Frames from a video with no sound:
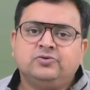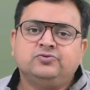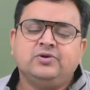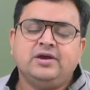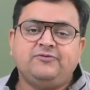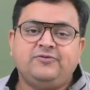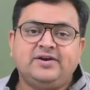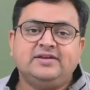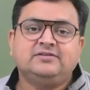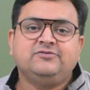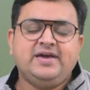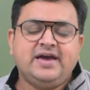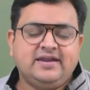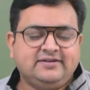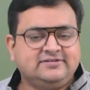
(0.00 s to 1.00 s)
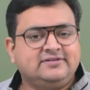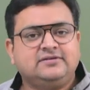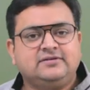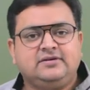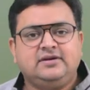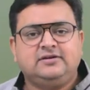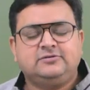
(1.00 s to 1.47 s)
So if it is
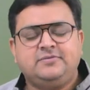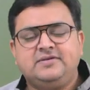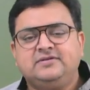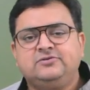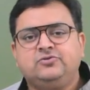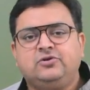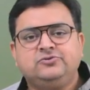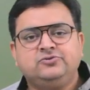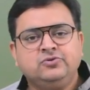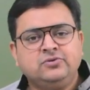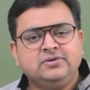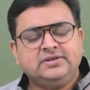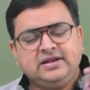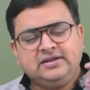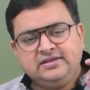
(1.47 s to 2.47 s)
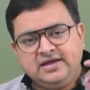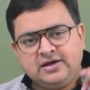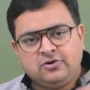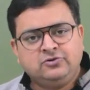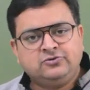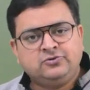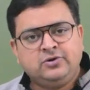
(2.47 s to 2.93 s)
VRS expenses also, then they
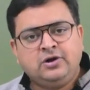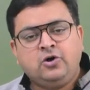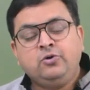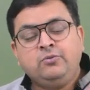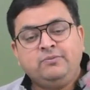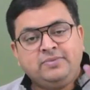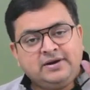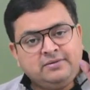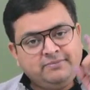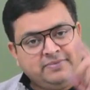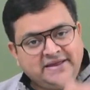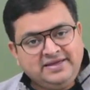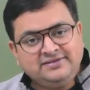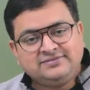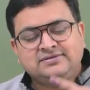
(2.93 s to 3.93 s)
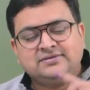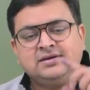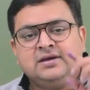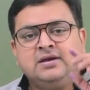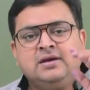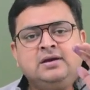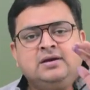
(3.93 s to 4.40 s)
are also allowed, but please
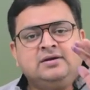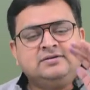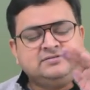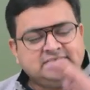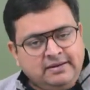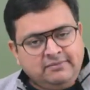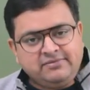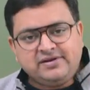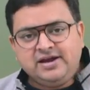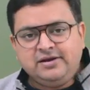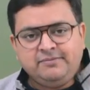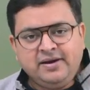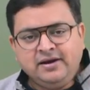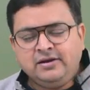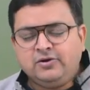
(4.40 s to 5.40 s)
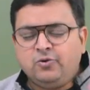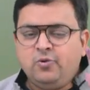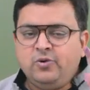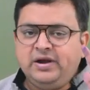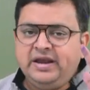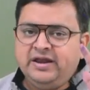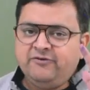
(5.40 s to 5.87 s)
same treatment,
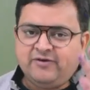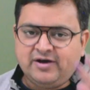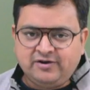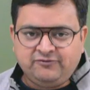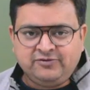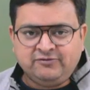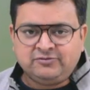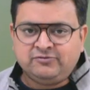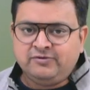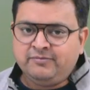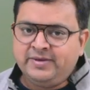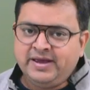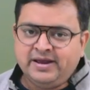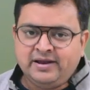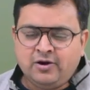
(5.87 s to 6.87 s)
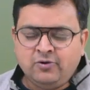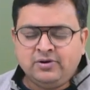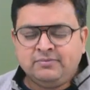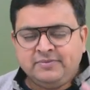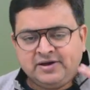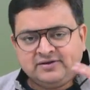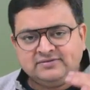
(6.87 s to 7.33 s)
only one fifth will be
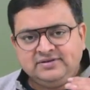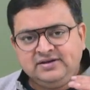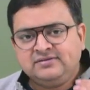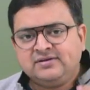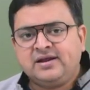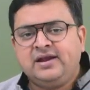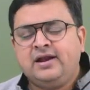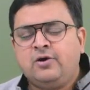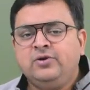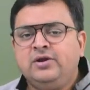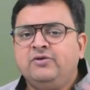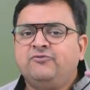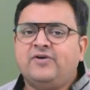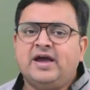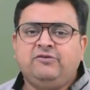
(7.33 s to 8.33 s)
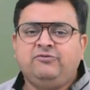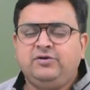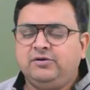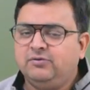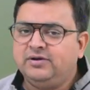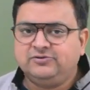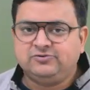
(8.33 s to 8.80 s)
allowed because these are allowed in five
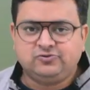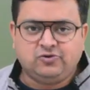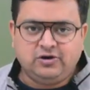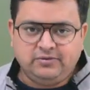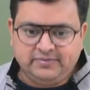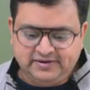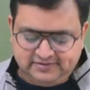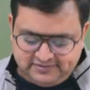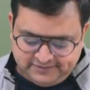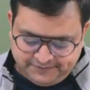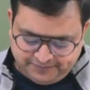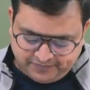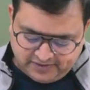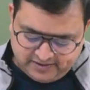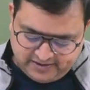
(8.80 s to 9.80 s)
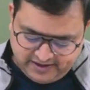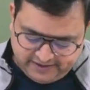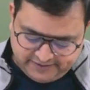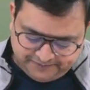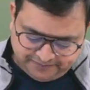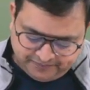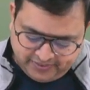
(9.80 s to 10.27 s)
equal installments,
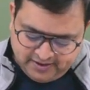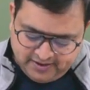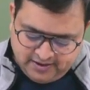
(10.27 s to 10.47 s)
right?